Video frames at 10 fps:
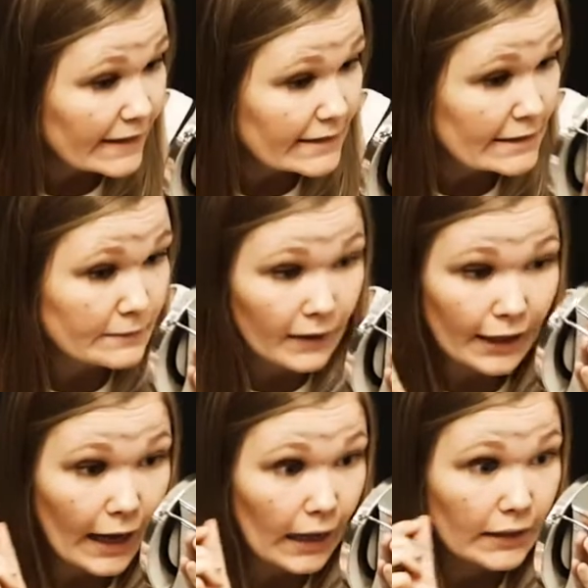Is it my
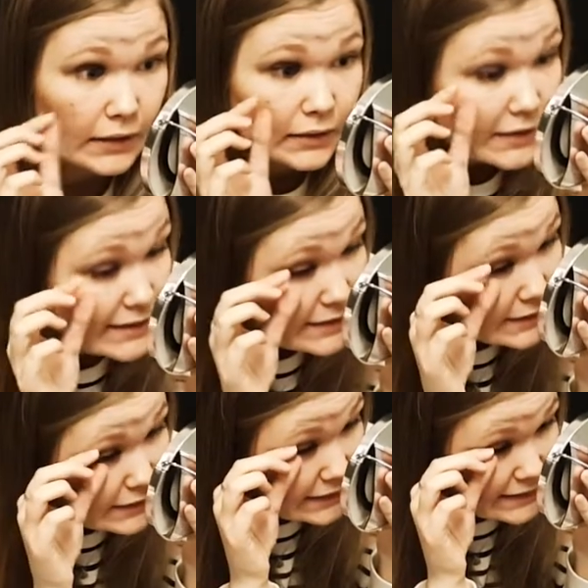eye?
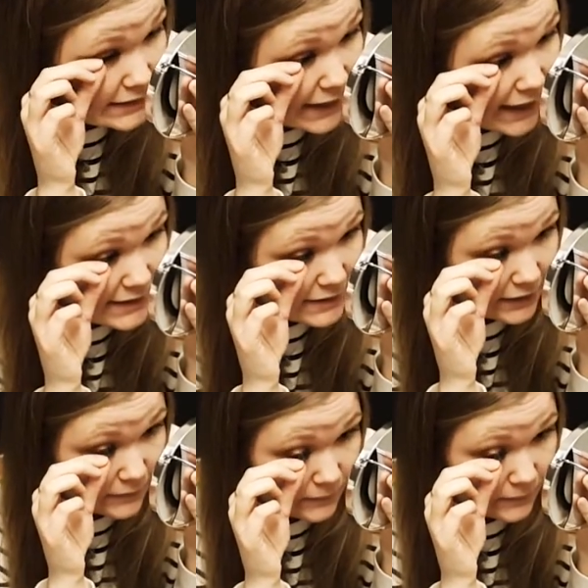Is the lash not